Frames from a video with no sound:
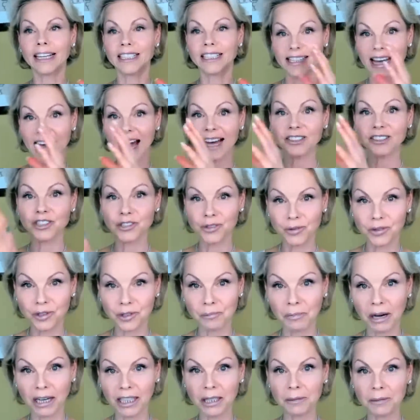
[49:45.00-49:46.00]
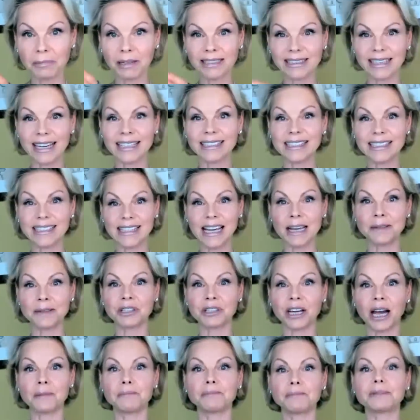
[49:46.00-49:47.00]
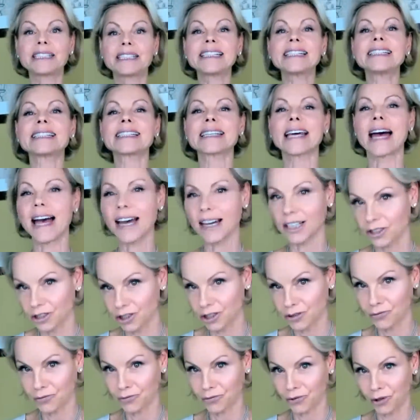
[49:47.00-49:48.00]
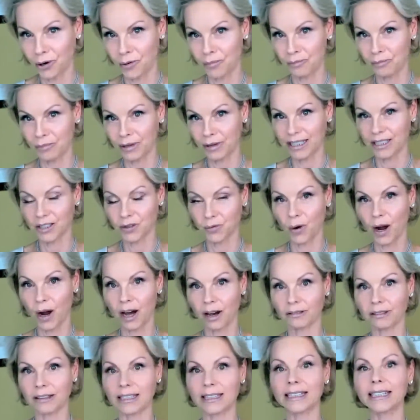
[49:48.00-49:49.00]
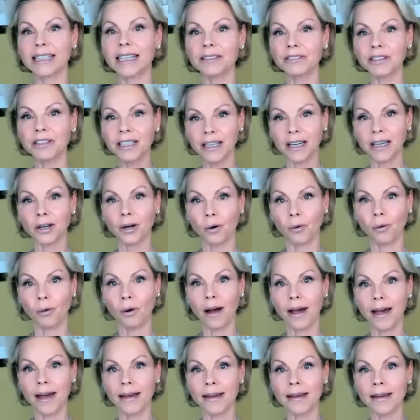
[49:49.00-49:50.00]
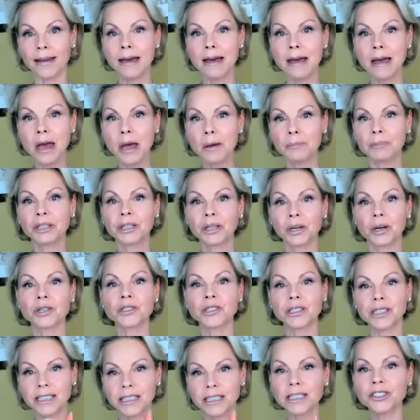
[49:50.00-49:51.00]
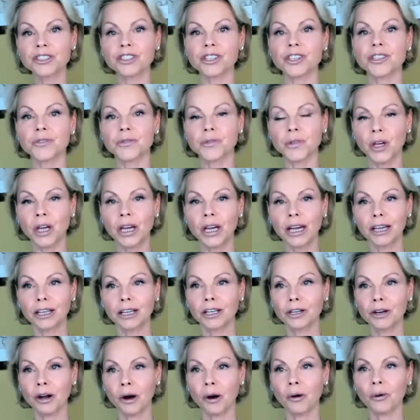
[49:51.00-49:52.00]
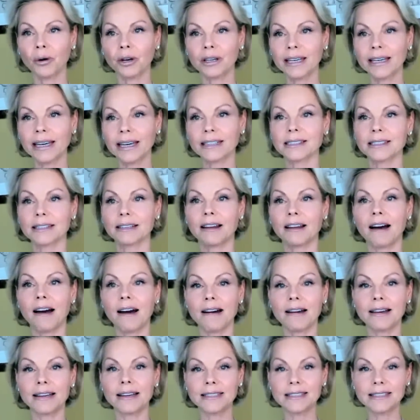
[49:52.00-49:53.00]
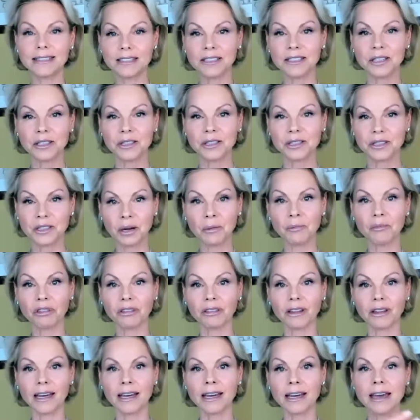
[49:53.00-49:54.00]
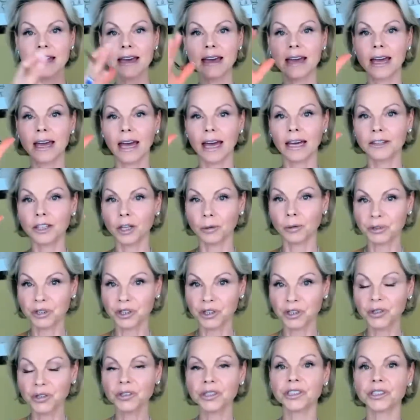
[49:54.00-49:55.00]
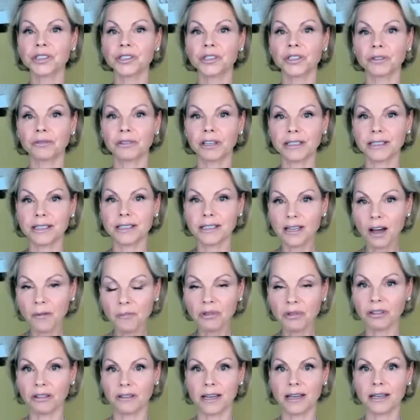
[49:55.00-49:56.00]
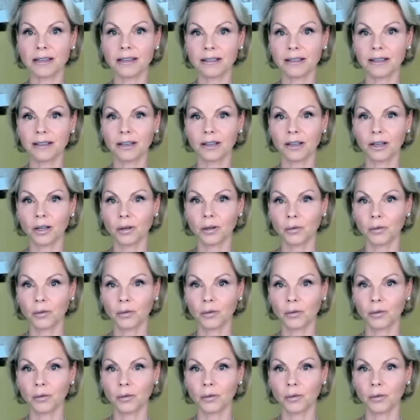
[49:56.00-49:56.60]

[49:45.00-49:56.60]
attached to the money, but at the same time detached from his wealth and giving it away, because he just, you know, catalyzed something. And the opportunity of that something